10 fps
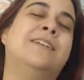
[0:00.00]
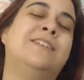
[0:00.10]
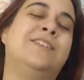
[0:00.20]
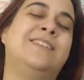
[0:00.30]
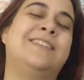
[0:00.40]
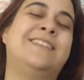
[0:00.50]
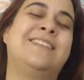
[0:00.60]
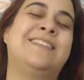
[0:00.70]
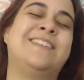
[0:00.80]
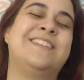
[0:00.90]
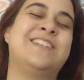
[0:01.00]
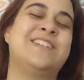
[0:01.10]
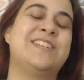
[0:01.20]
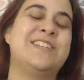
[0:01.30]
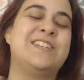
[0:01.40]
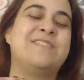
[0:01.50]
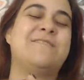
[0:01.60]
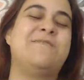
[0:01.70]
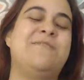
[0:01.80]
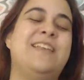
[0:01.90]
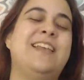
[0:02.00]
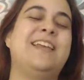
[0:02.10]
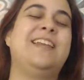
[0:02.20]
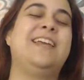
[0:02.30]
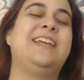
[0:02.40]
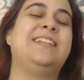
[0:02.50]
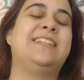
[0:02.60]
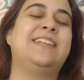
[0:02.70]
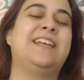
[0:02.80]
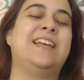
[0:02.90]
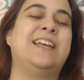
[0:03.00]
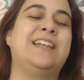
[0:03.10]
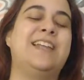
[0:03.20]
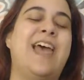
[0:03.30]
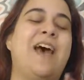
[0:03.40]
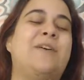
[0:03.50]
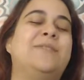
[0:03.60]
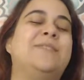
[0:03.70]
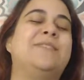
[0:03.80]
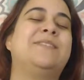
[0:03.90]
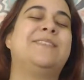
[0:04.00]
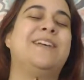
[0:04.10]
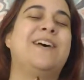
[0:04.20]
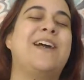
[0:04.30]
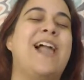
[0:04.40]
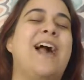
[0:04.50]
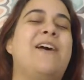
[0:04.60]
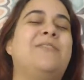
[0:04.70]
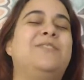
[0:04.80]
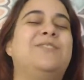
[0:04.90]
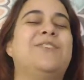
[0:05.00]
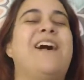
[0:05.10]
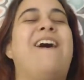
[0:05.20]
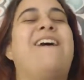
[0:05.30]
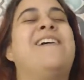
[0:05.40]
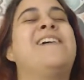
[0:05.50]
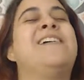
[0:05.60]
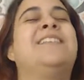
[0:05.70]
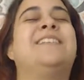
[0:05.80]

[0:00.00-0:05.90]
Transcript: Just feeling it now around your heart,